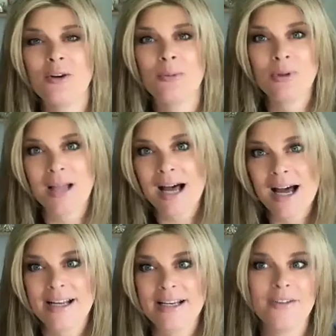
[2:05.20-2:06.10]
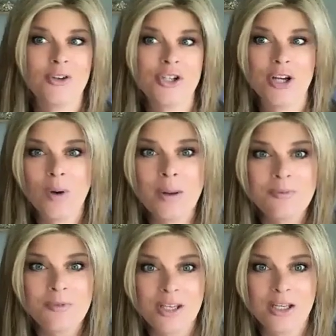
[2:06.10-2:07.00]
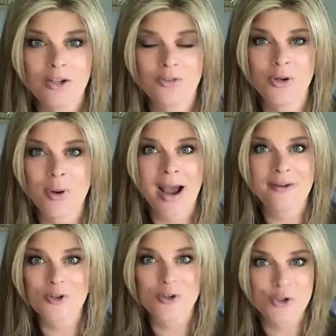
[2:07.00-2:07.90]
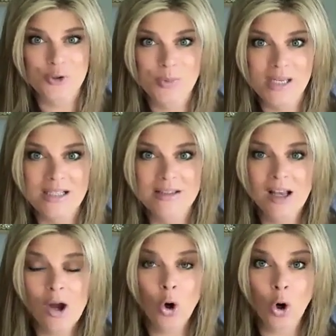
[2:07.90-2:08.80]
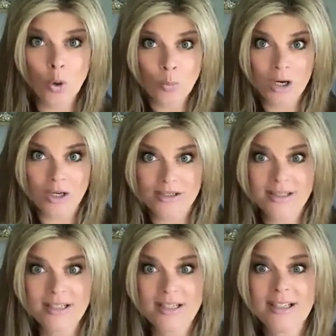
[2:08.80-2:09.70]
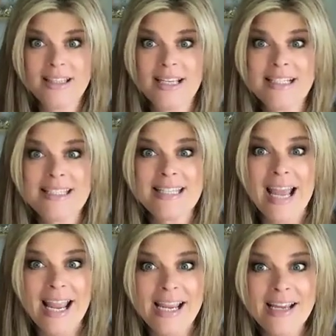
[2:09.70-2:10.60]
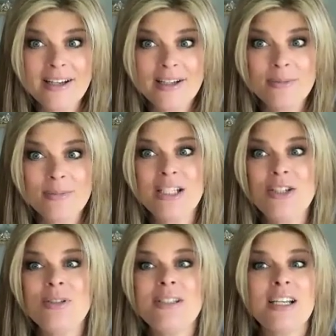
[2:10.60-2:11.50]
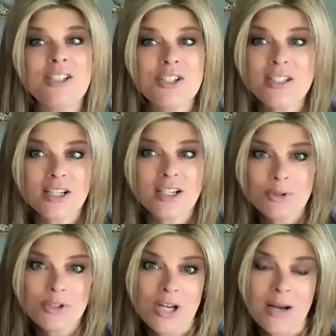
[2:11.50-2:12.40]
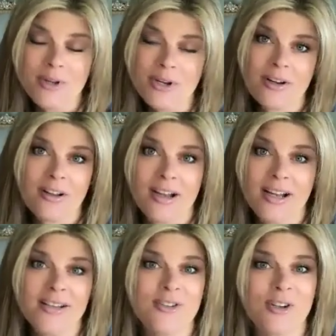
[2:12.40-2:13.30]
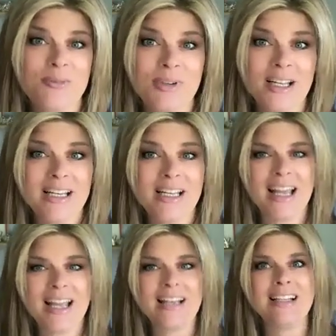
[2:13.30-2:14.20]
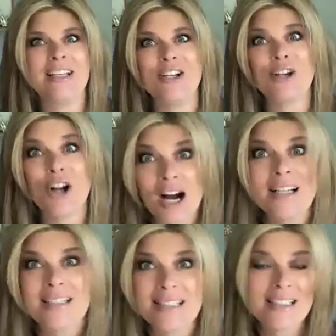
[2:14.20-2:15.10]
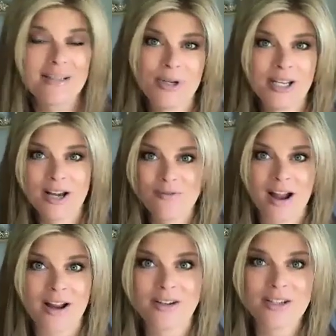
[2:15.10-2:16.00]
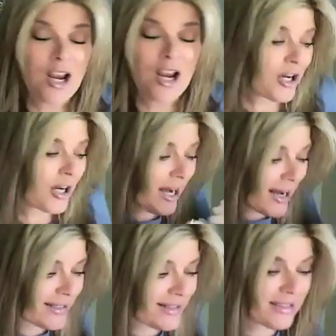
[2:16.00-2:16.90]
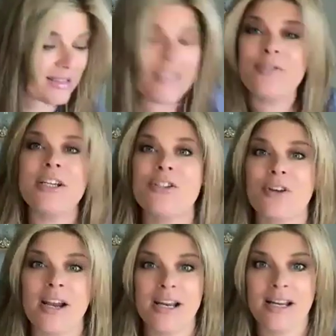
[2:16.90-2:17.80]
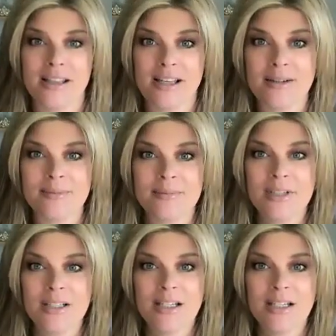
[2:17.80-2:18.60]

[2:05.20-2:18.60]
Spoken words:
either apply, never show up for the interview after 2 weeks, or worse, they stay, but they do such a terrible job that your clients are complaining and you're constantly putting out fires. You're constantly retraining them.